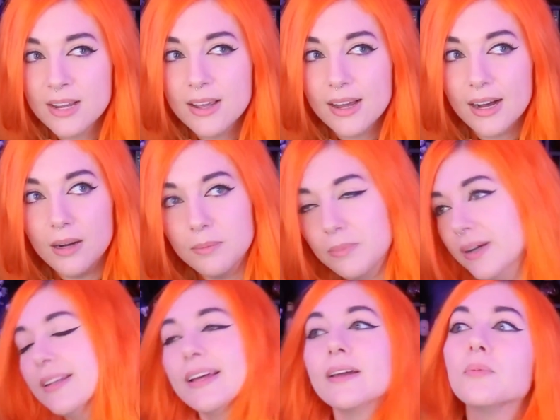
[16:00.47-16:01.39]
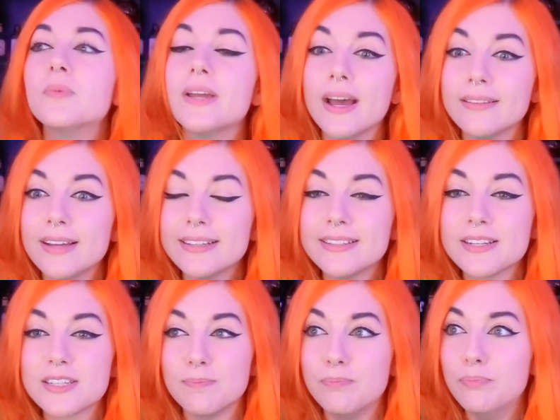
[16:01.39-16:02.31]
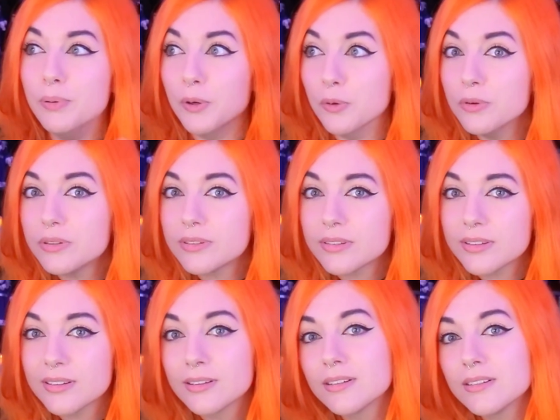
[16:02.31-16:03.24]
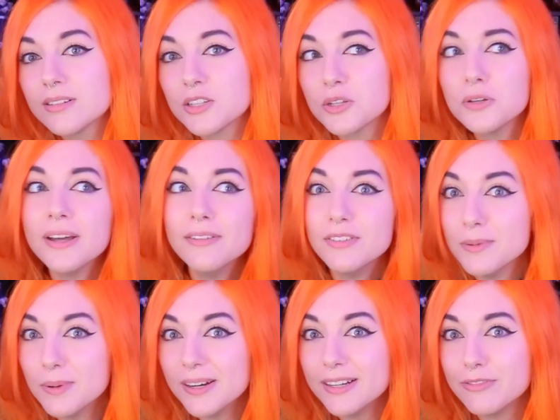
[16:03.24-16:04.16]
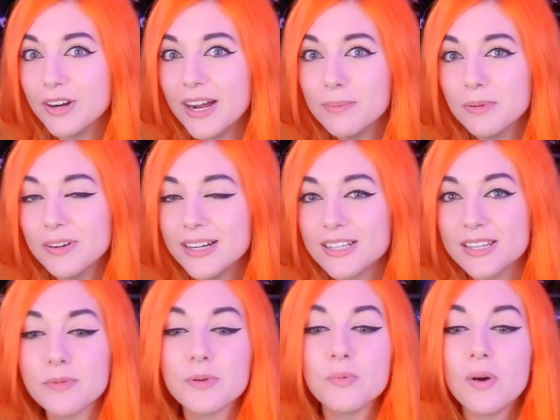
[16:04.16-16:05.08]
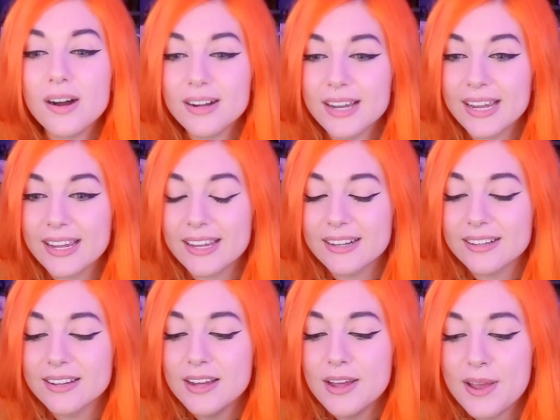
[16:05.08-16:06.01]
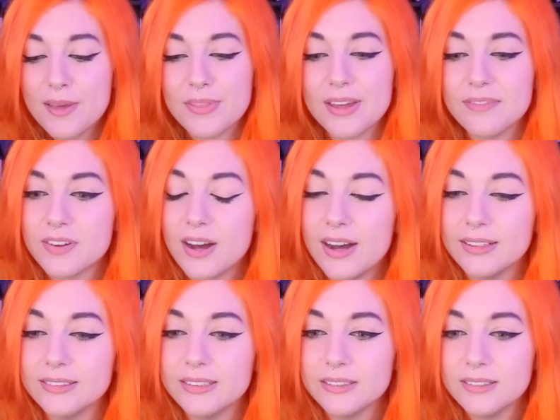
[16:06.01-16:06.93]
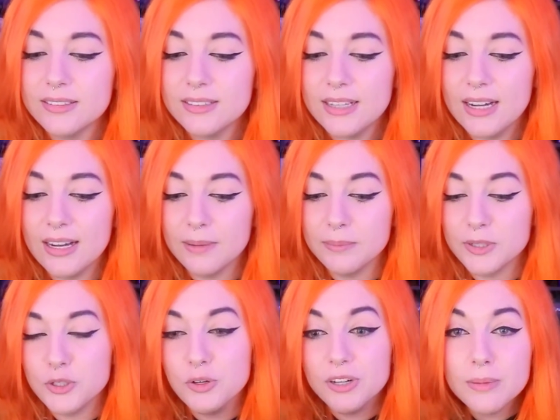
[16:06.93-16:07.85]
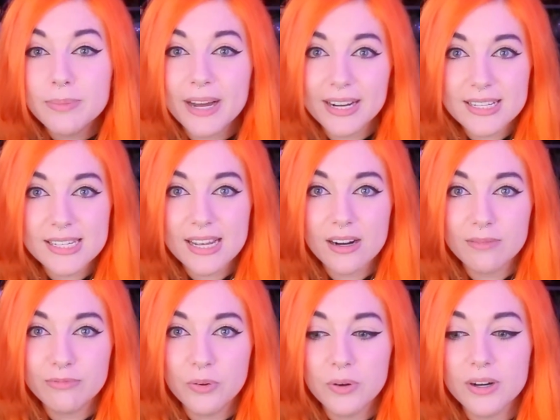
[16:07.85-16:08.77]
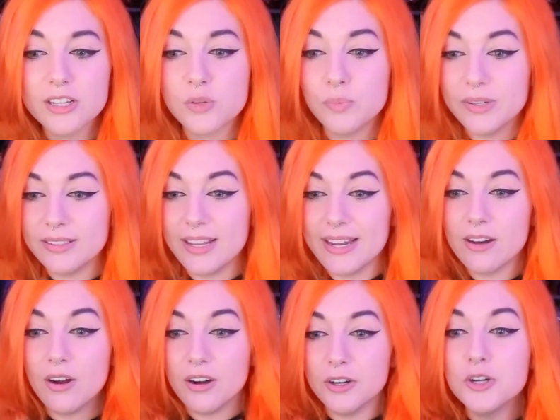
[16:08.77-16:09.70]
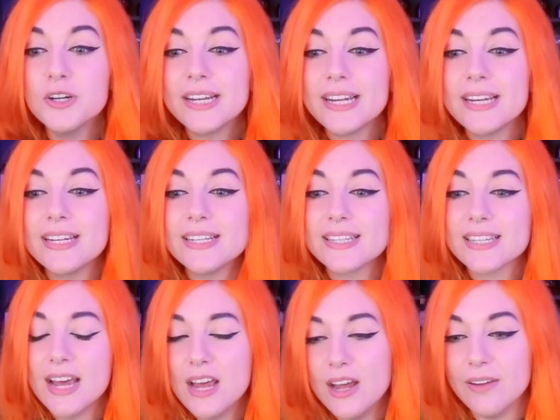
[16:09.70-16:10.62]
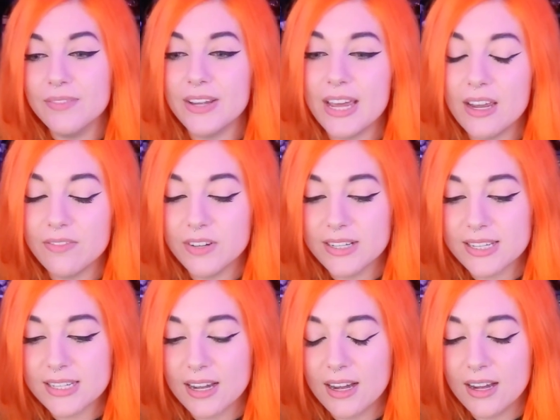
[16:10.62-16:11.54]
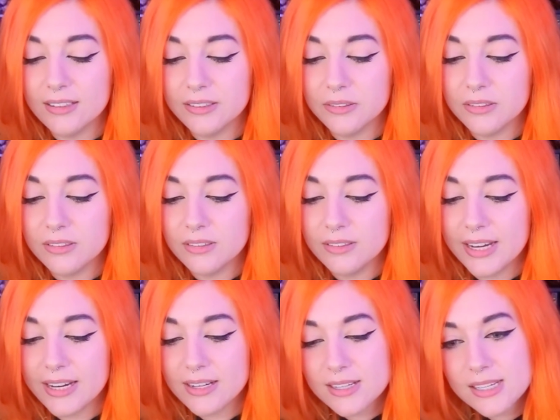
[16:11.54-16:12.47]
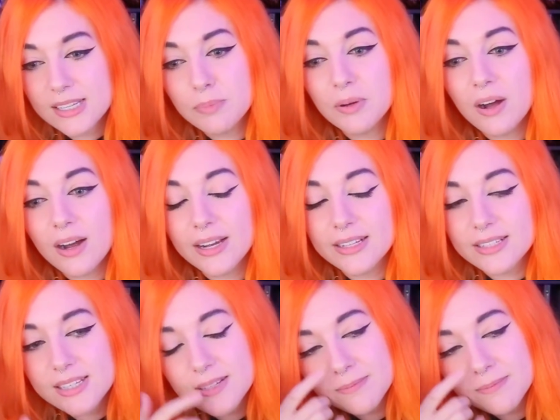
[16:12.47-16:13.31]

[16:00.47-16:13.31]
But like we had like this booth to everybody for HyperX. Like we walk in, they've got little goodie bags set up for us with like our hoodies, and they gave us little like slip-ons.